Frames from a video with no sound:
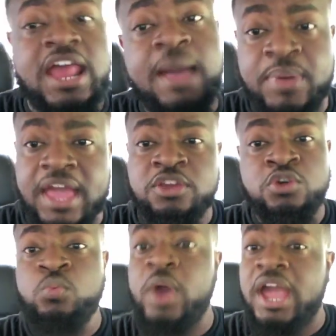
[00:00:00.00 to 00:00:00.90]
I pay
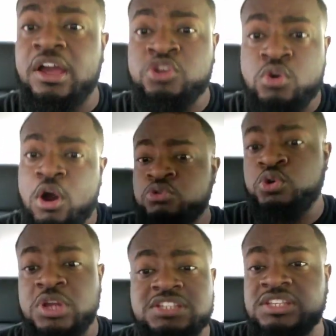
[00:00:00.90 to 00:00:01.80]
you well, and you gonna
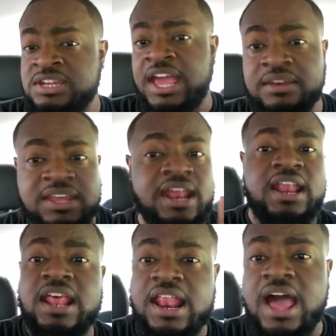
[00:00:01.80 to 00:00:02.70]
do this and that, and da da
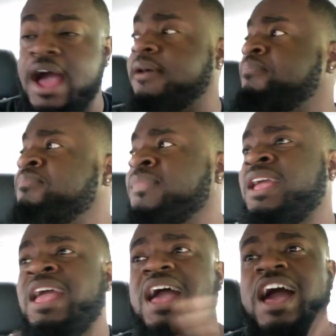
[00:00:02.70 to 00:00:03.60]
da da.
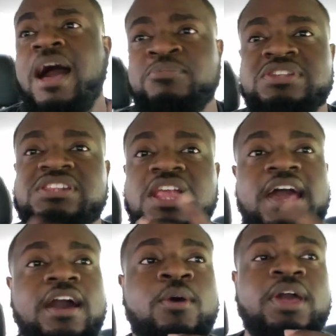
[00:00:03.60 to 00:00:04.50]
I'm just
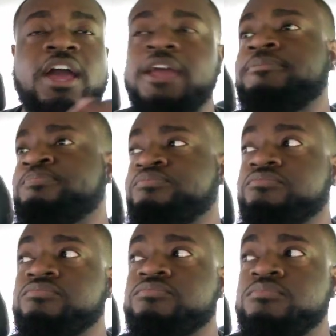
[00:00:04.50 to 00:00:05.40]
like, okay,
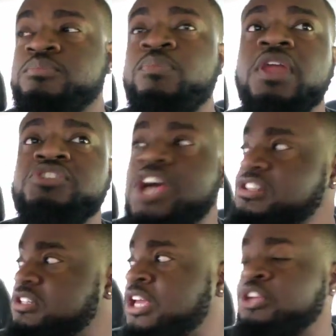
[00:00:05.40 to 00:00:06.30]

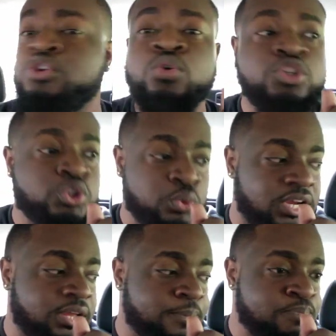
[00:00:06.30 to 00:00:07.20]
Joseline, you a
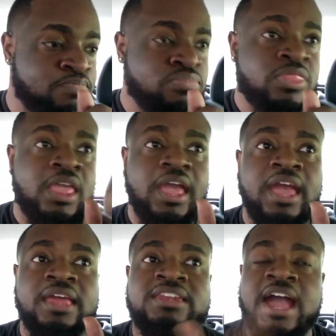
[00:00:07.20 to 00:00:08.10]
trick,
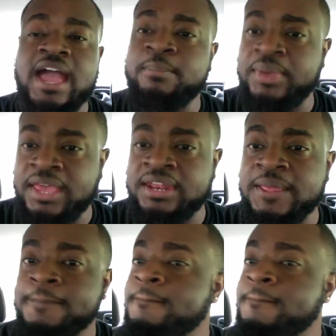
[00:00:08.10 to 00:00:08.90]
and Dime Penny,